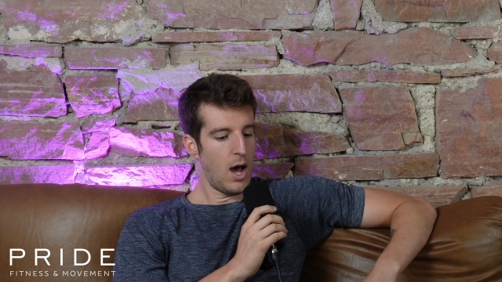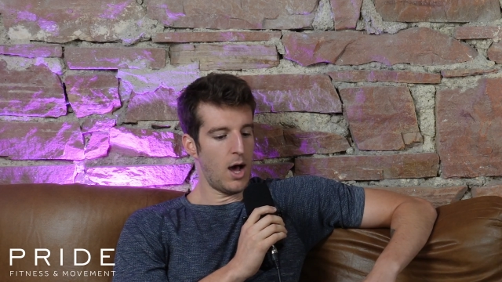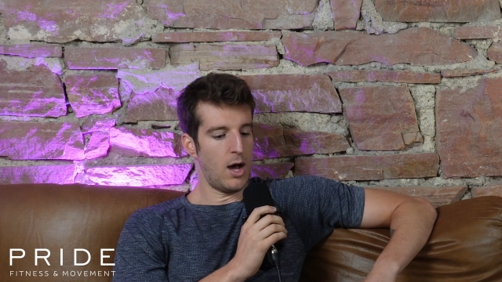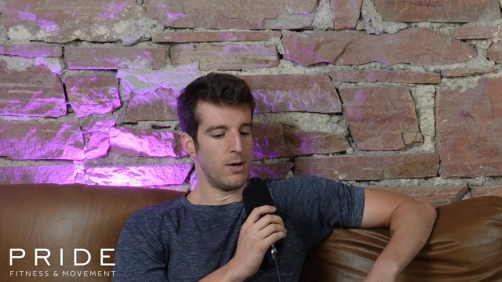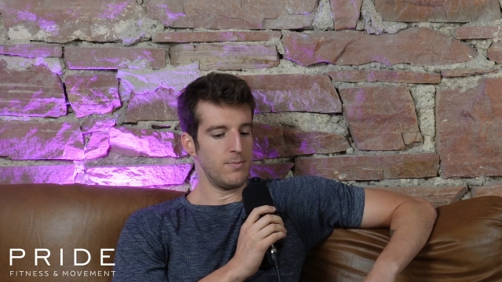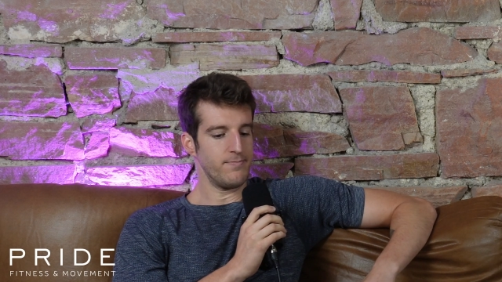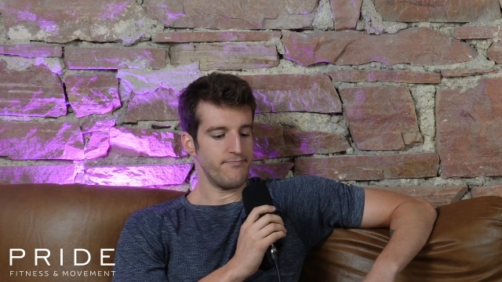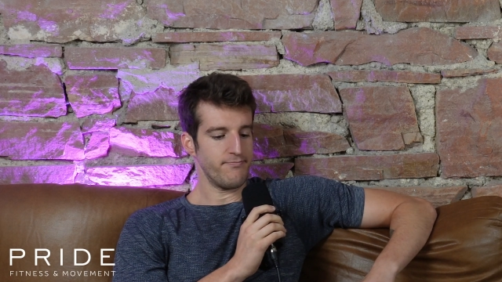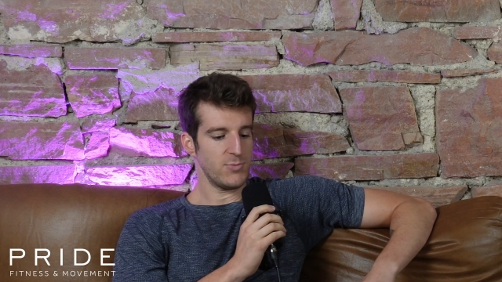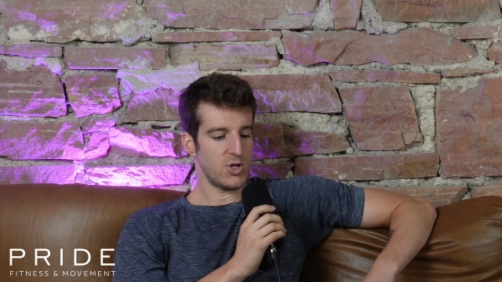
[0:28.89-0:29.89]
Um,
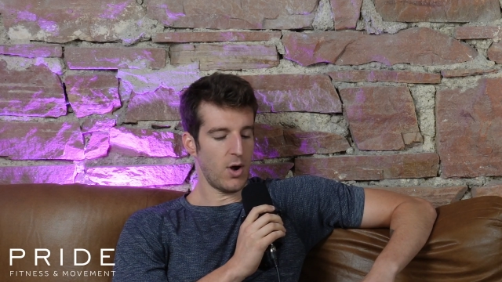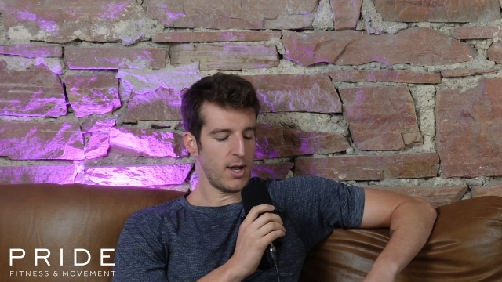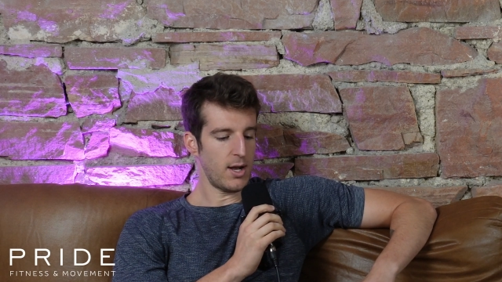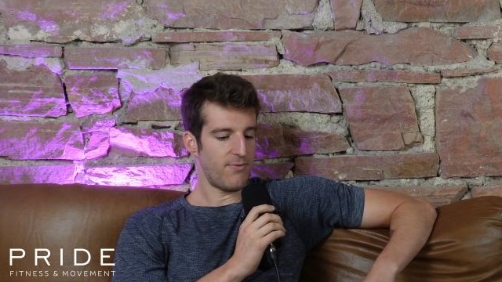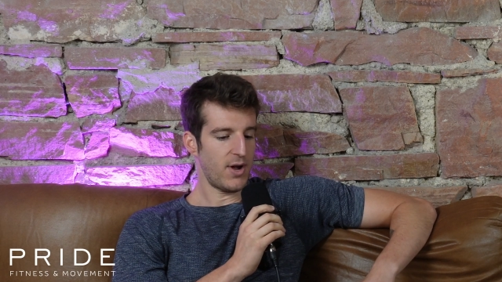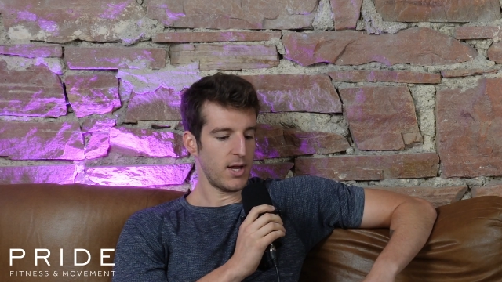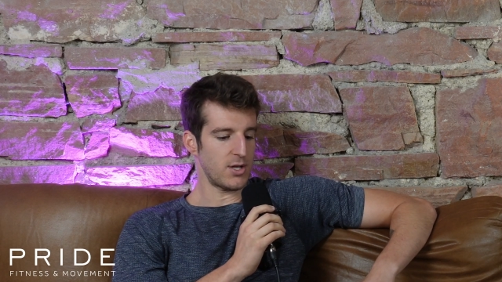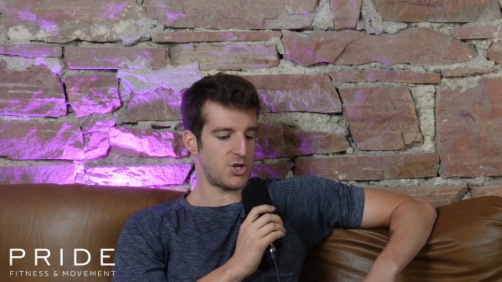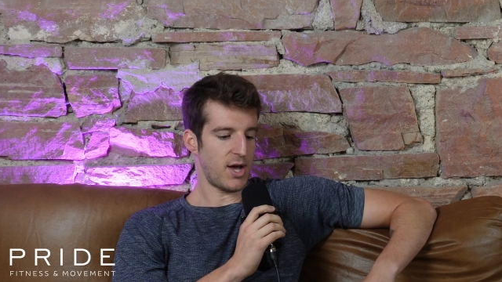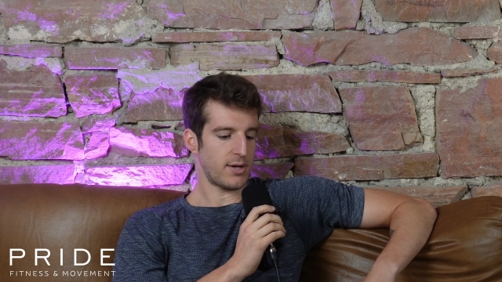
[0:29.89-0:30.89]
so I ended up finding
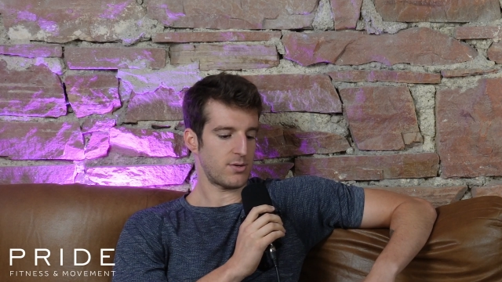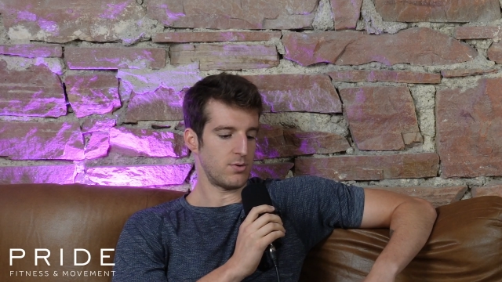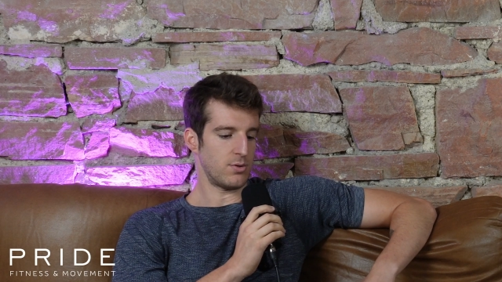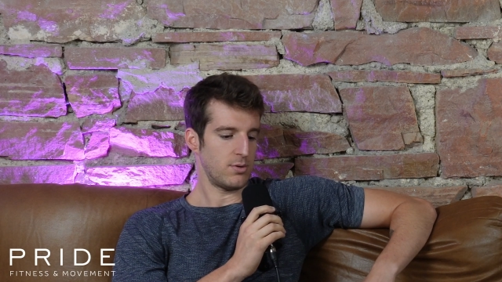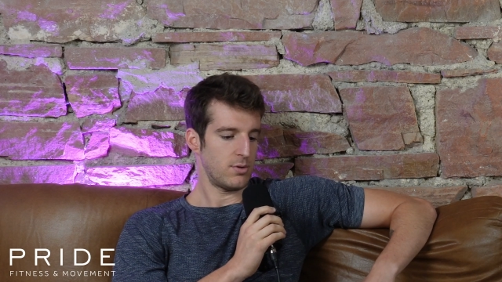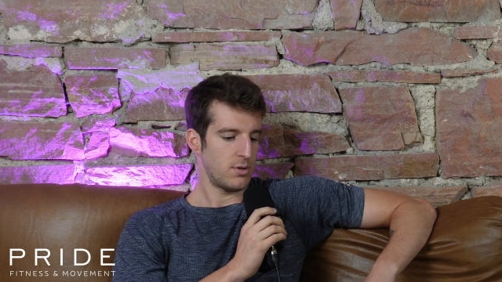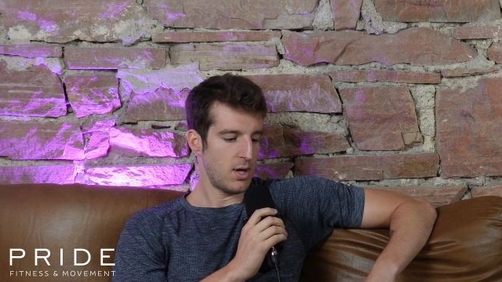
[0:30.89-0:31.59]
the Chek School,